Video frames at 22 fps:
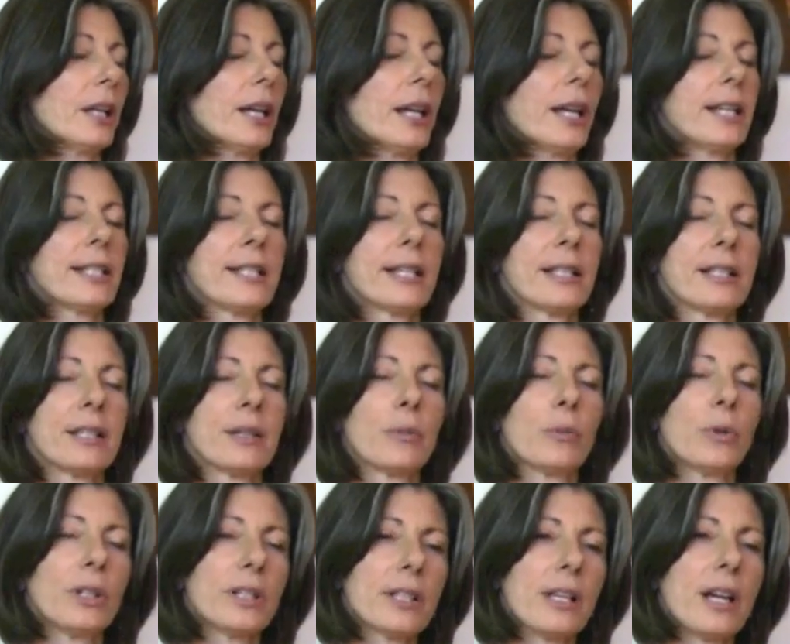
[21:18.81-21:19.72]
I said to
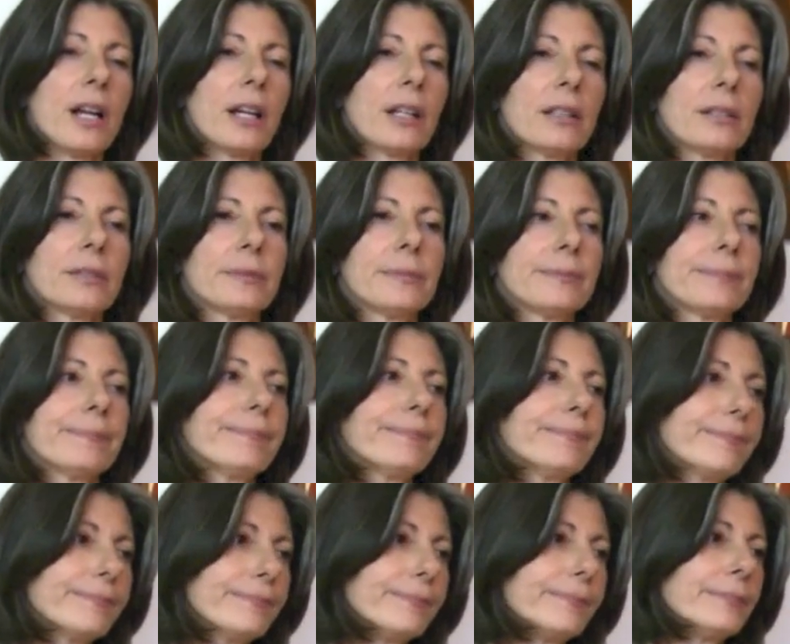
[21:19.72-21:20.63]
him, "Well, Doc,
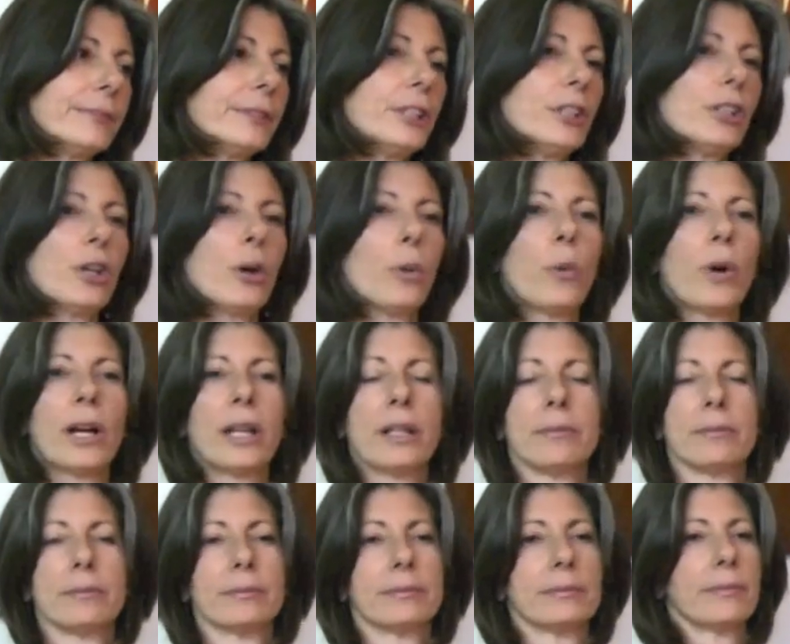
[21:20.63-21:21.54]
you know
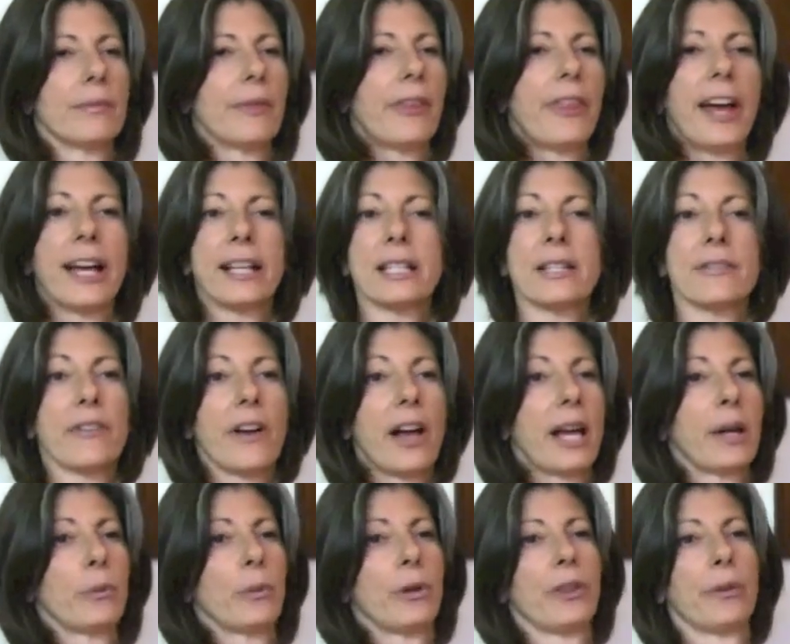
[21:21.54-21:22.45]
what? That's
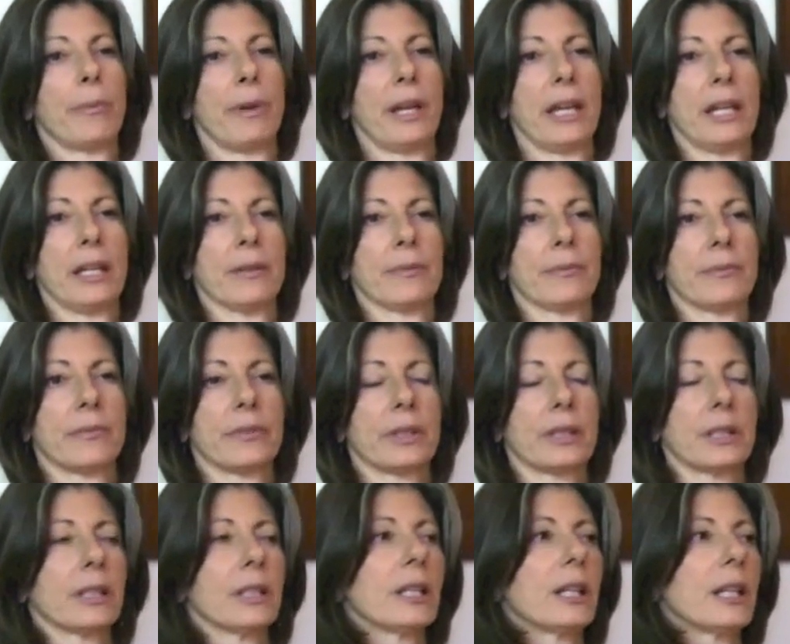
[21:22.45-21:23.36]
fine with me.
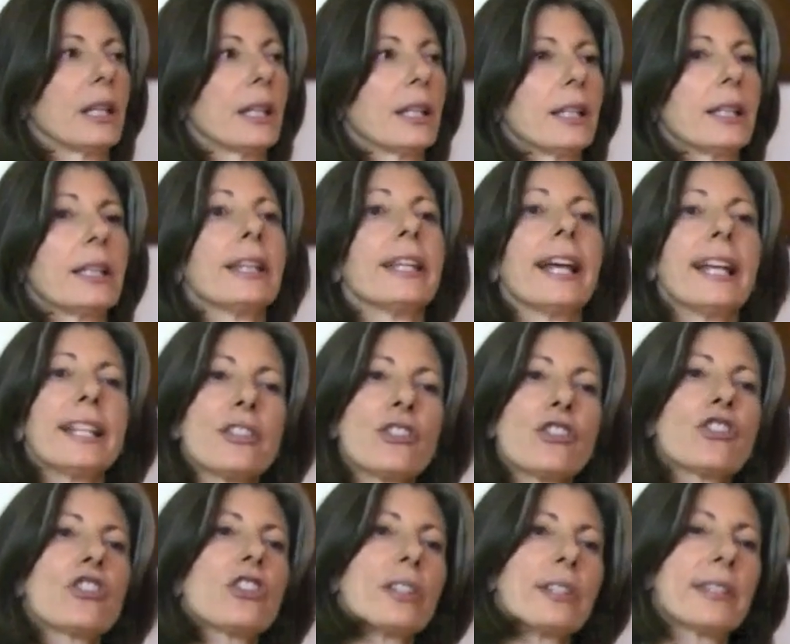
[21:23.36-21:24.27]

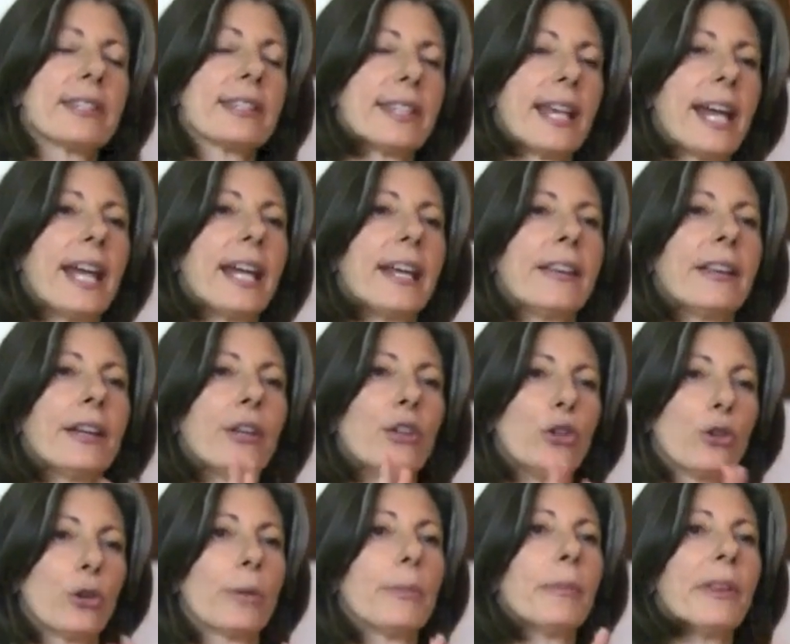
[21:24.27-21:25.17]
Let's just say
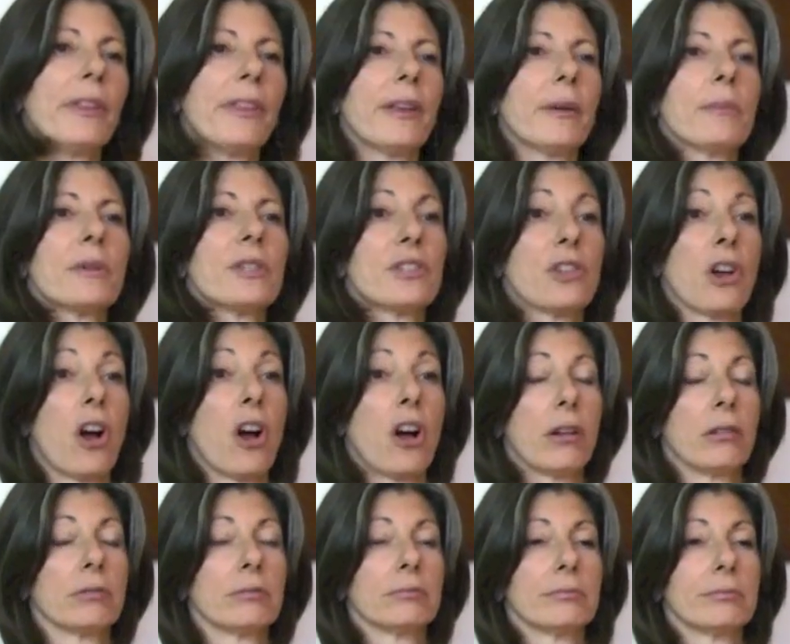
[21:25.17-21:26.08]
that your
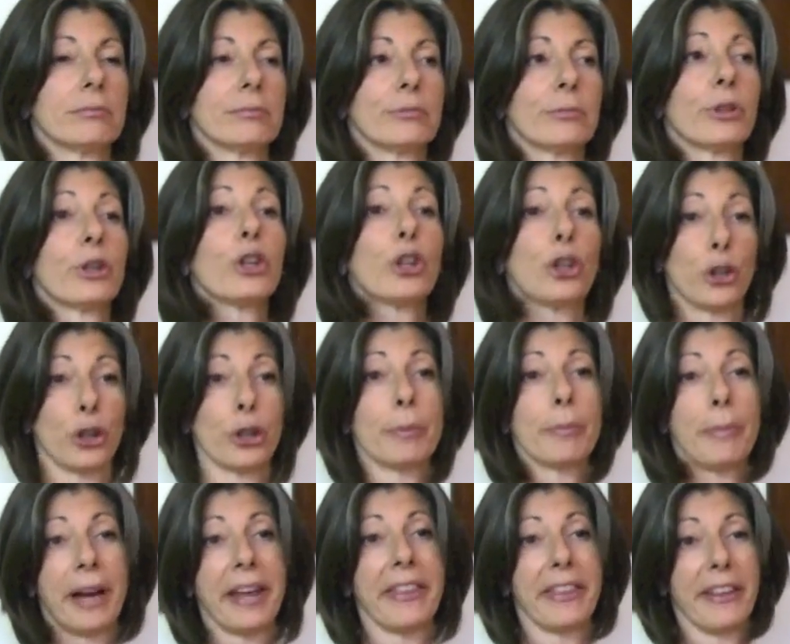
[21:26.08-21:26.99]
Methimazole
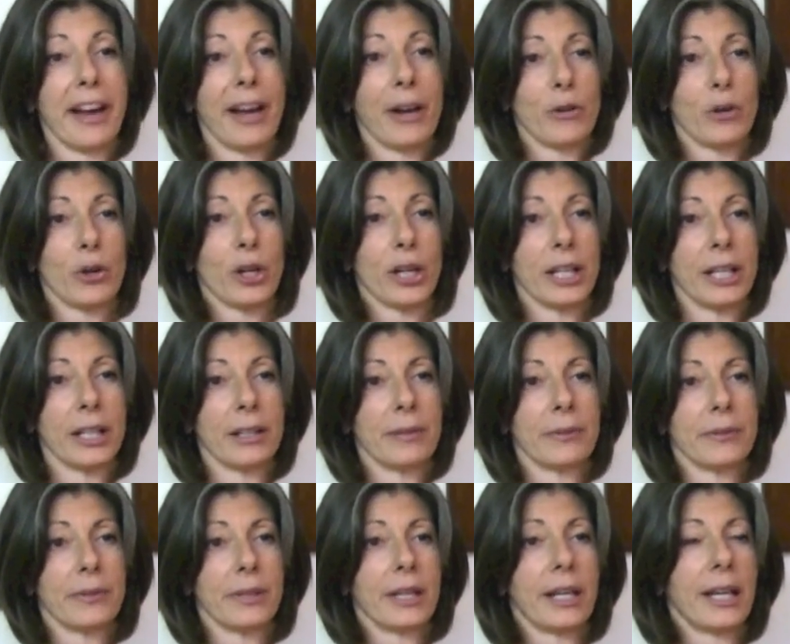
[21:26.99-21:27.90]
cured my thyroid
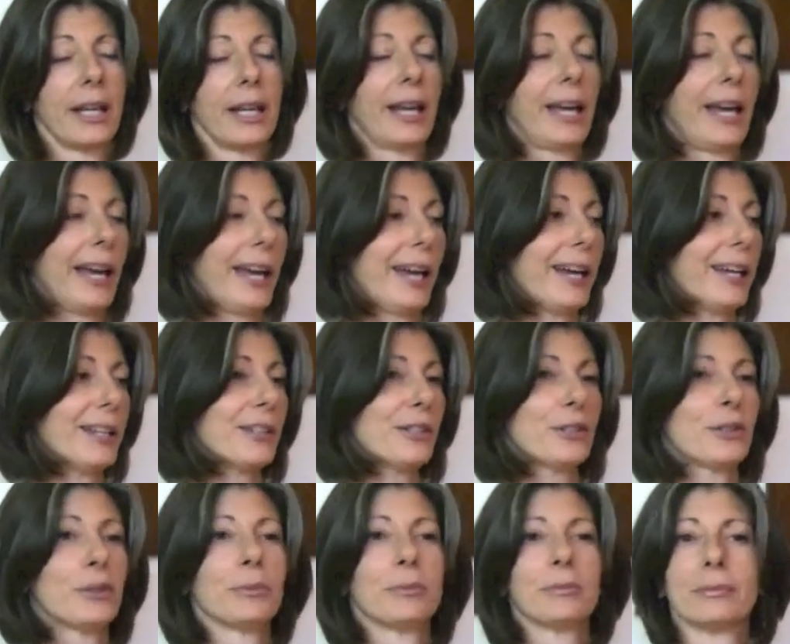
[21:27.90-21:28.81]

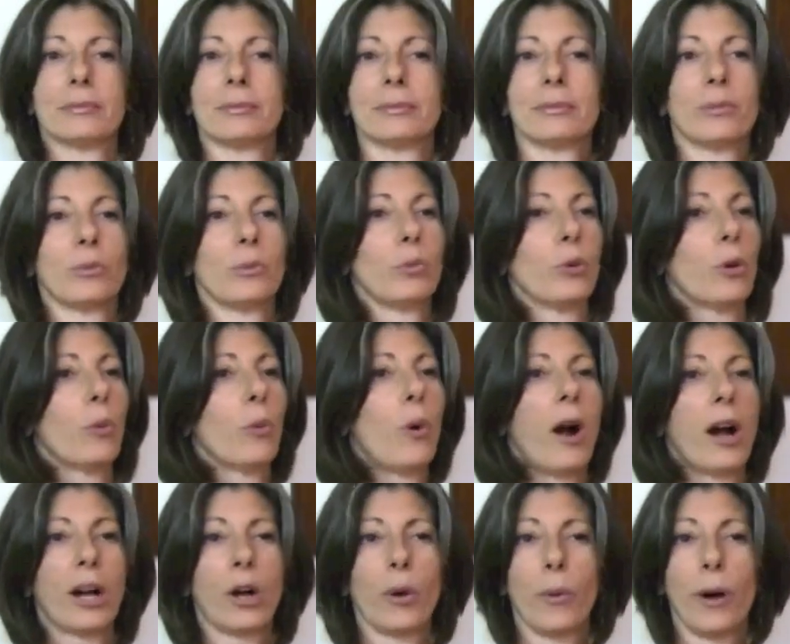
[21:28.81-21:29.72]
and we'll
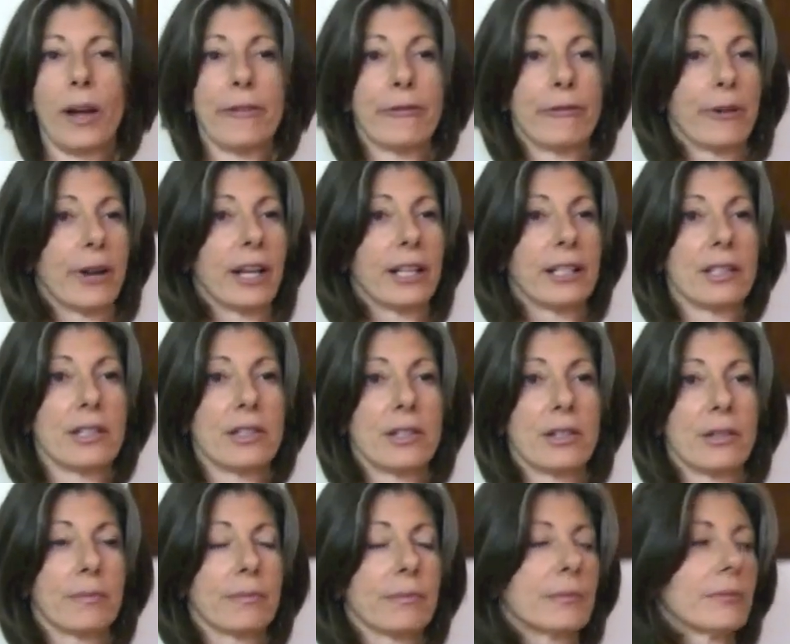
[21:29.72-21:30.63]
walk away
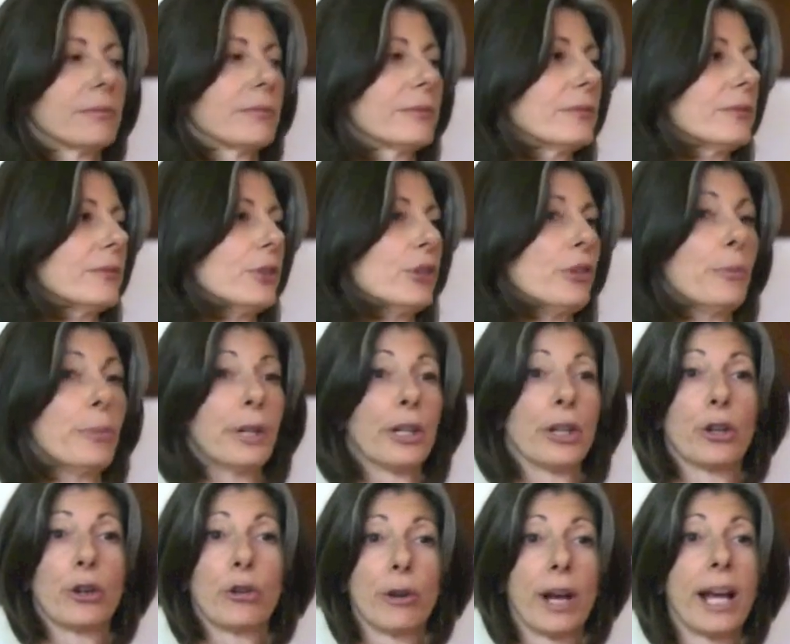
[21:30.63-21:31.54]
friends. You've been
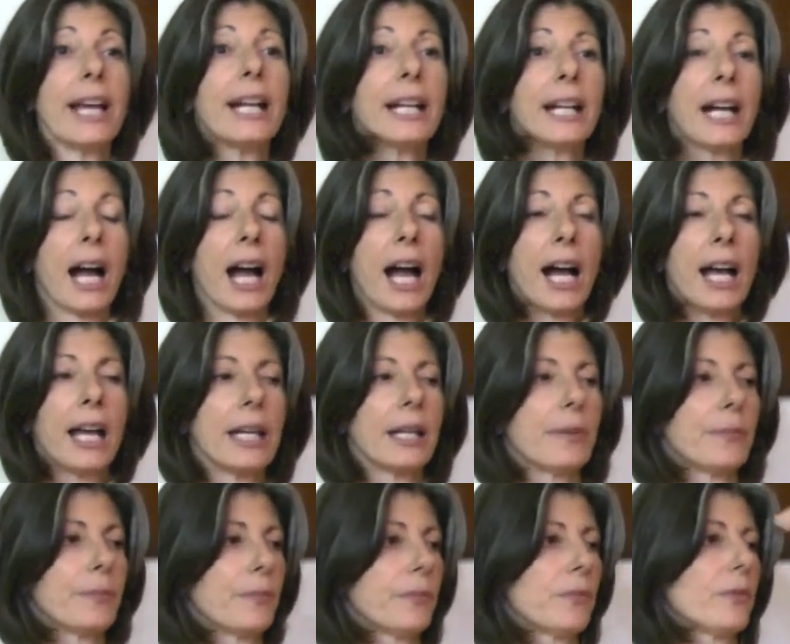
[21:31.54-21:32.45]
a great guy.
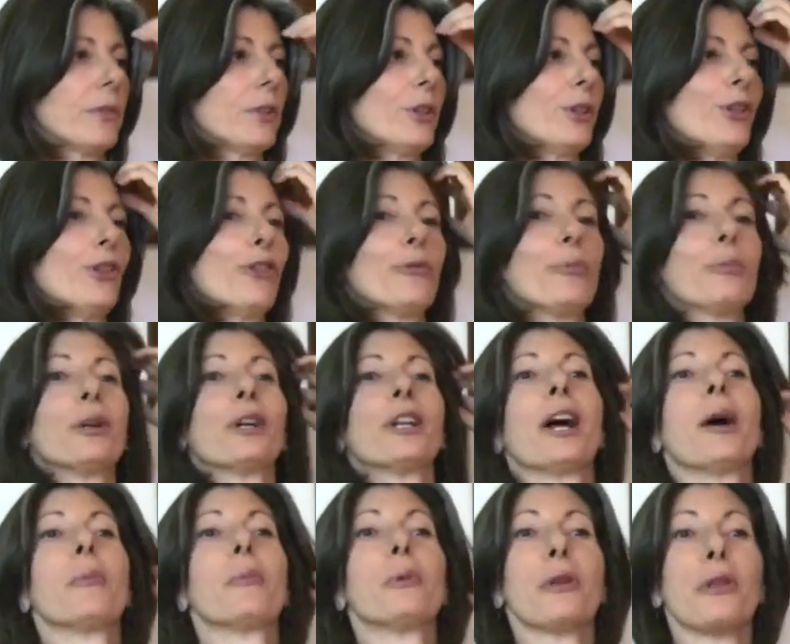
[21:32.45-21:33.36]
You've put
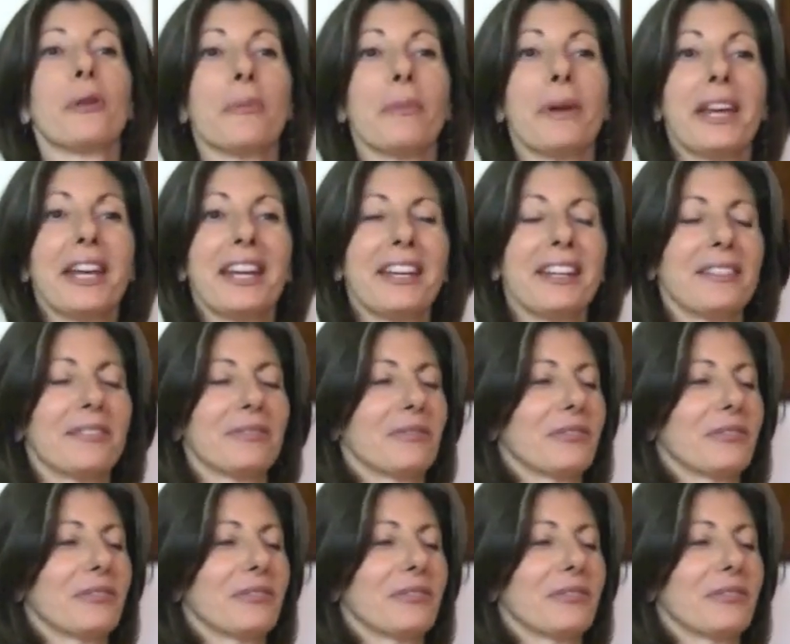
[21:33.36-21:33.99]
up with me.